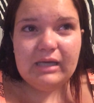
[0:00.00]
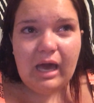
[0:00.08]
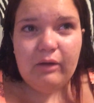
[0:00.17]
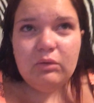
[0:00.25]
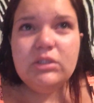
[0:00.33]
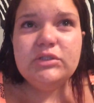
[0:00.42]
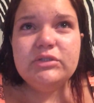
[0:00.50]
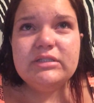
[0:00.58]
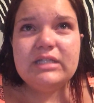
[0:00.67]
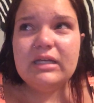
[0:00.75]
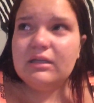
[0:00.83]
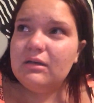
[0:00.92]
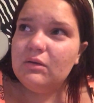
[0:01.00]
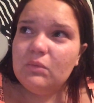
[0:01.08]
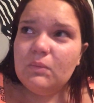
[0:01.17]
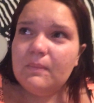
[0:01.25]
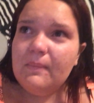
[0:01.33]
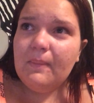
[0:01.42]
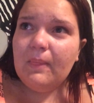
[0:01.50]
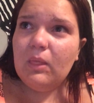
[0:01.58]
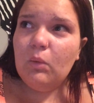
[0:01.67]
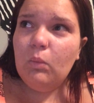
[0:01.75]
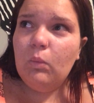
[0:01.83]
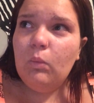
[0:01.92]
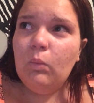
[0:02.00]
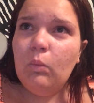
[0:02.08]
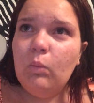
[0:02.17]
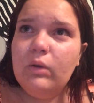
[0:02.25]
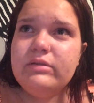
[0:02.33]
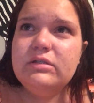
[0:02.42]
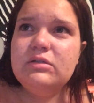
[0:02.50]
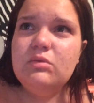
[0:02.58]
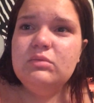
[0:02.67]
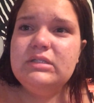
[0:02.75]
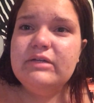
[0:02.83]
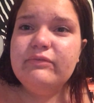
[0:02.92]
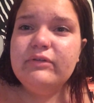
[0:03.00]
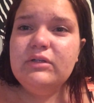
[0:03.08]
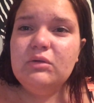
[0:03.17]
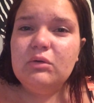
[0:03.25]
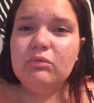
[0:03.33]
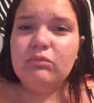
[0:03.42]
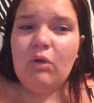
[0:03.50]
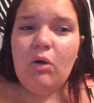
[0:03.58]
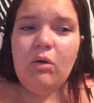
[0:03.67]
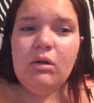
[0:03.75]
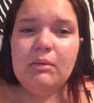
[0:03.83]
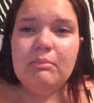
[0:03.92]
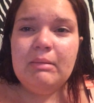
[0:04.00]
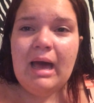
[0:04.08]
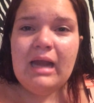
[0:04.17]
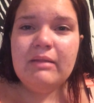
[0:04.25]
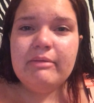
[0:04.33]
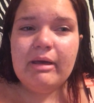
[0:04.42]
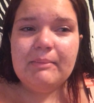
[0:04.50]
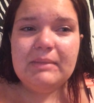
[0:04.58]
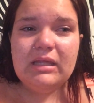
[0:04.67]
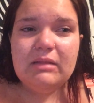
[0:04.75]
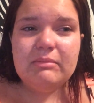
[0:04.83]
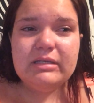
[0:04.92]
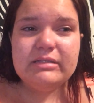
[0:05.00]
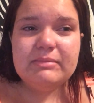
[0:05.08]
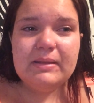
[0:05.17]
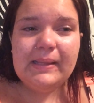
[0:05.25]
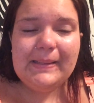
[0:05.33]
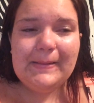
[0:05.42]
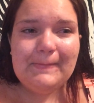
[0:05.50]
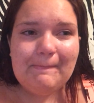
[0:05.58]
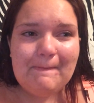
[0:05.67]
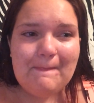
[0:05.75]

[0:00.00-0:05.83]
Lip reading: Like, I don't understand what's so different or wrong or bad about me that makes me, like,